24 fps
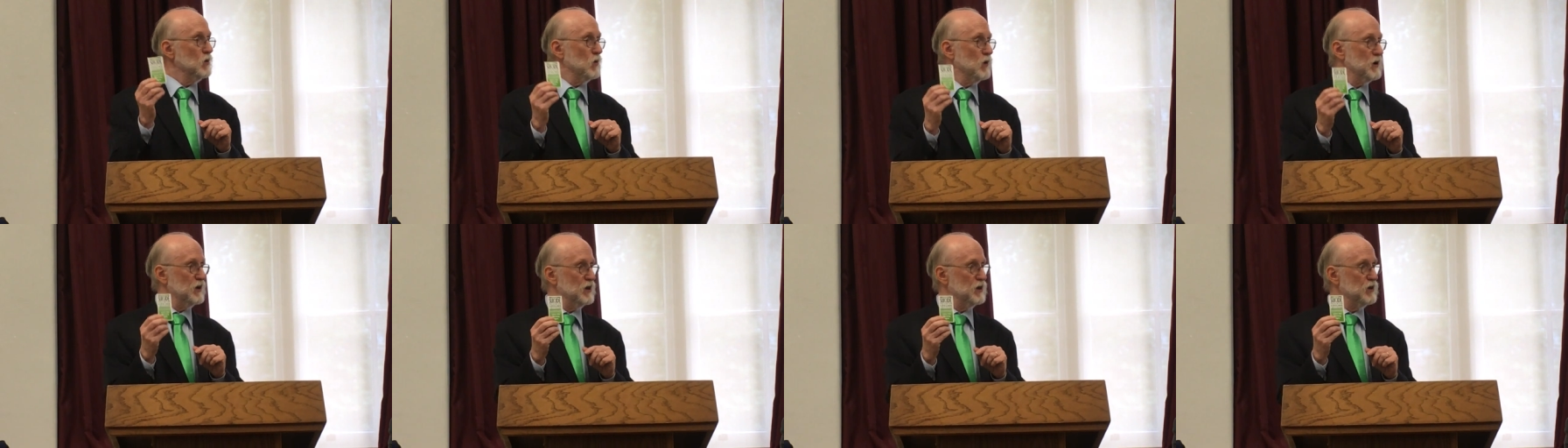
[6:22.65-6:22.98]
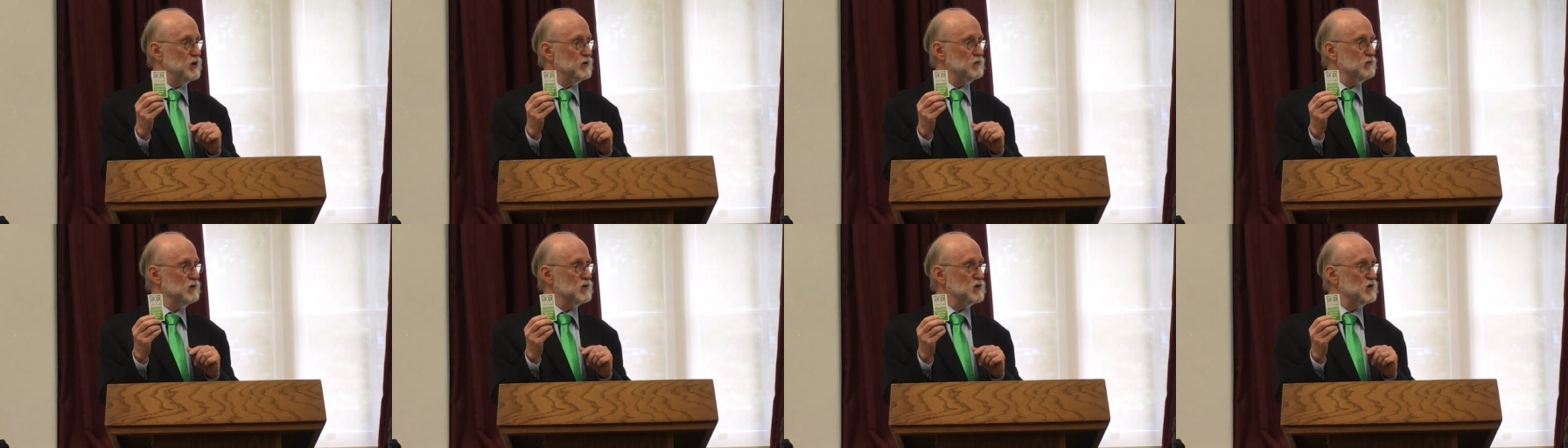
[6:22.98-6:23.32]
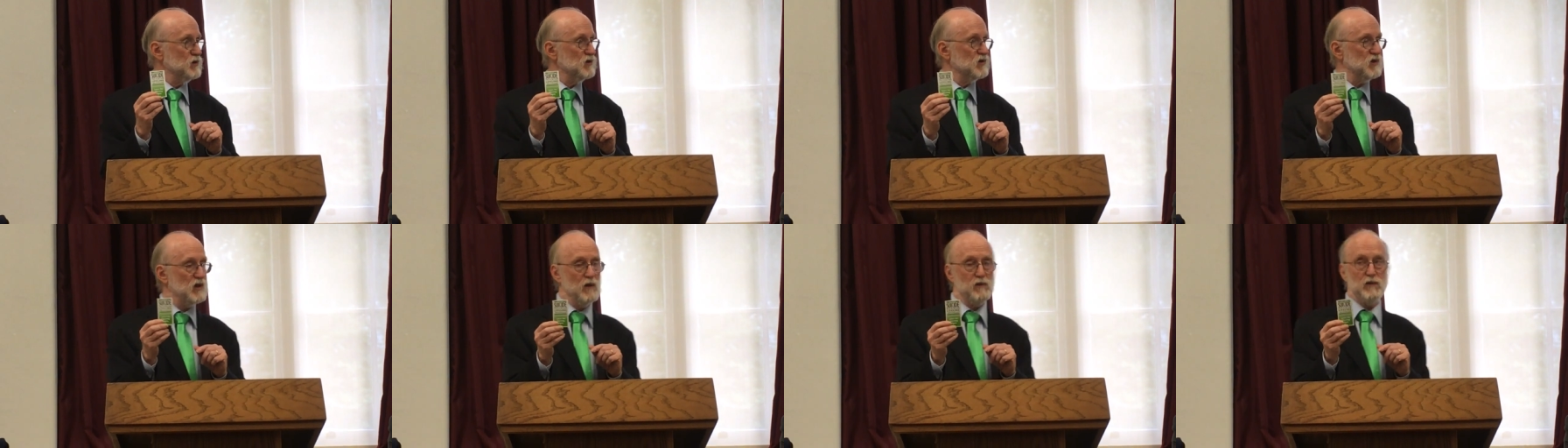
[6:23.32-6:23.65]

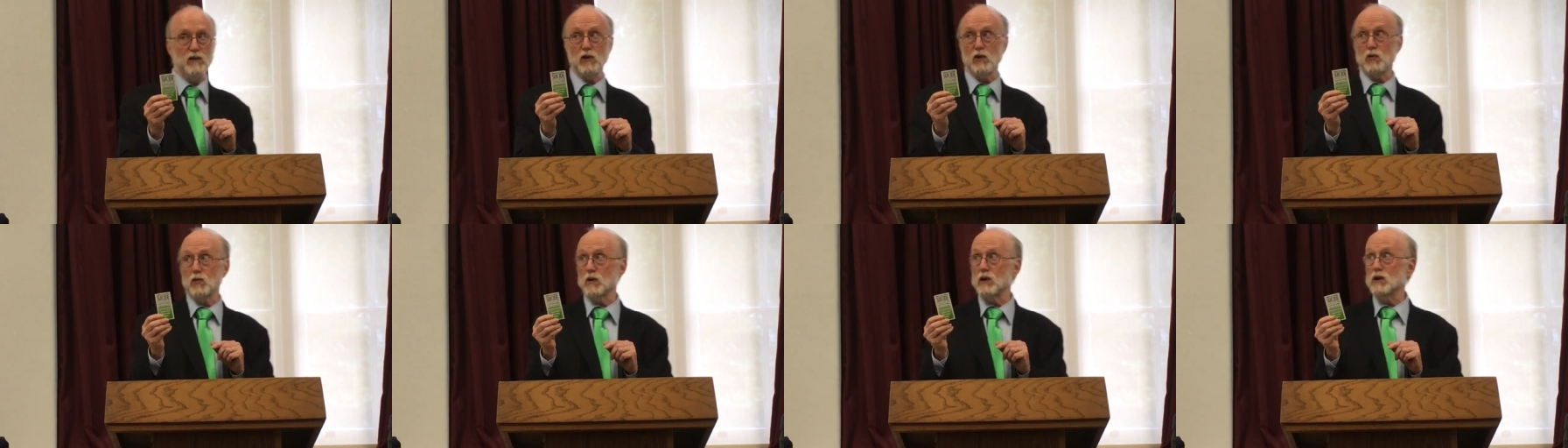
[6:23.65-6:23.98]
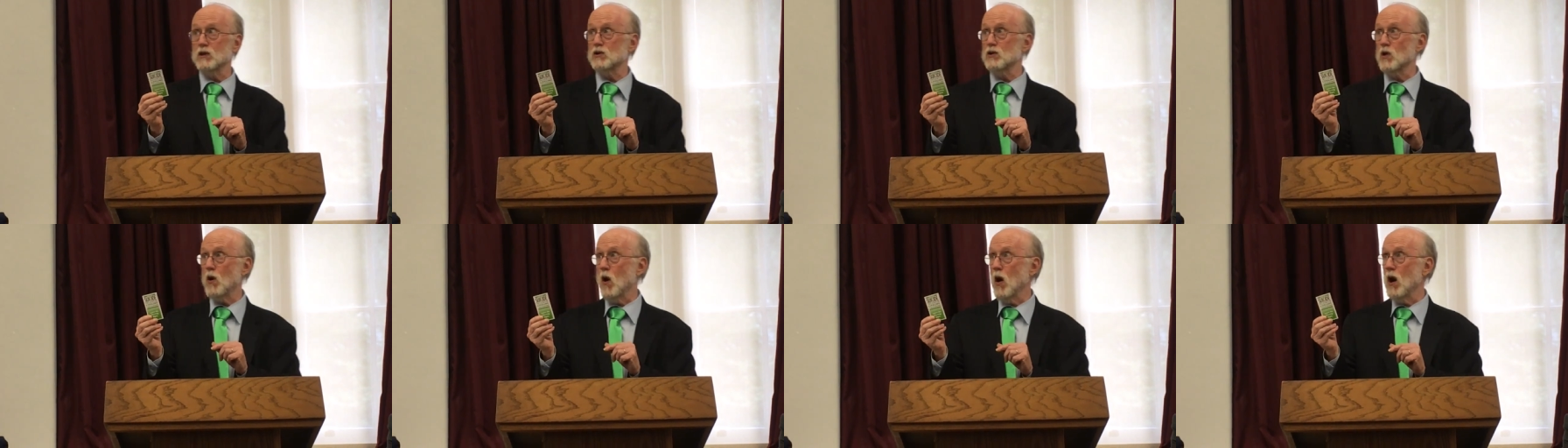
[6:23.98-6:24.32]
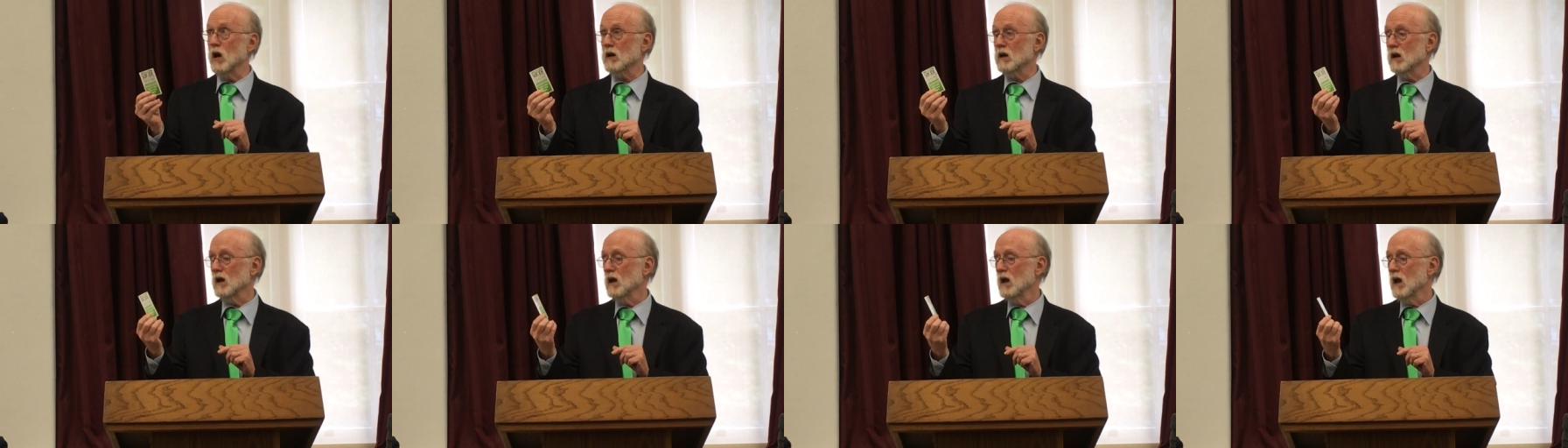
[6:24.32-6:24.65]

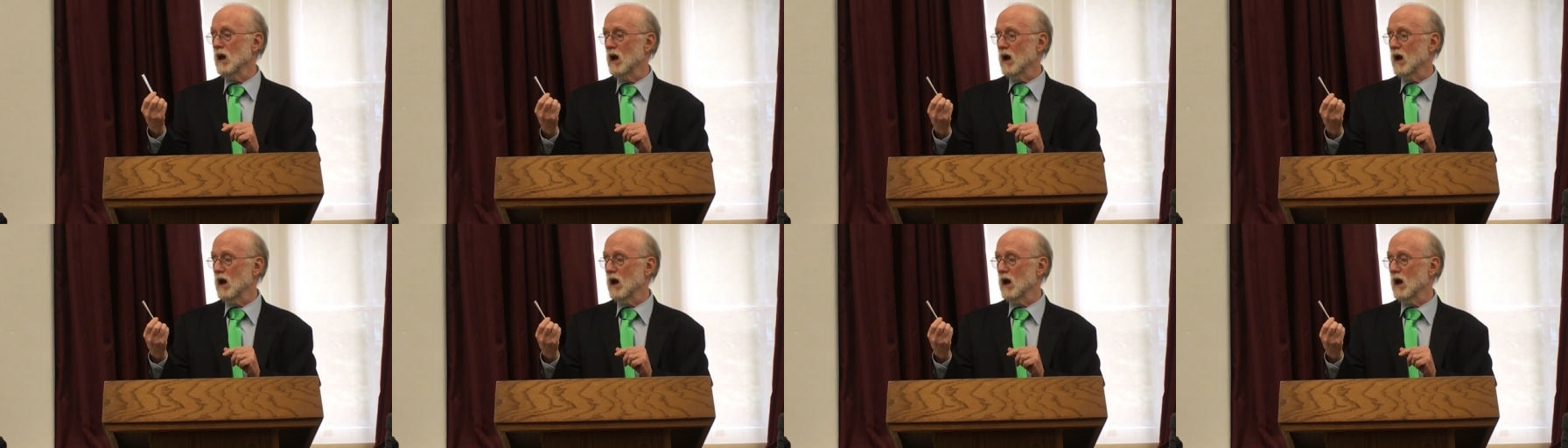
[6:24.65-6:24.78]
1-800-273-TALK,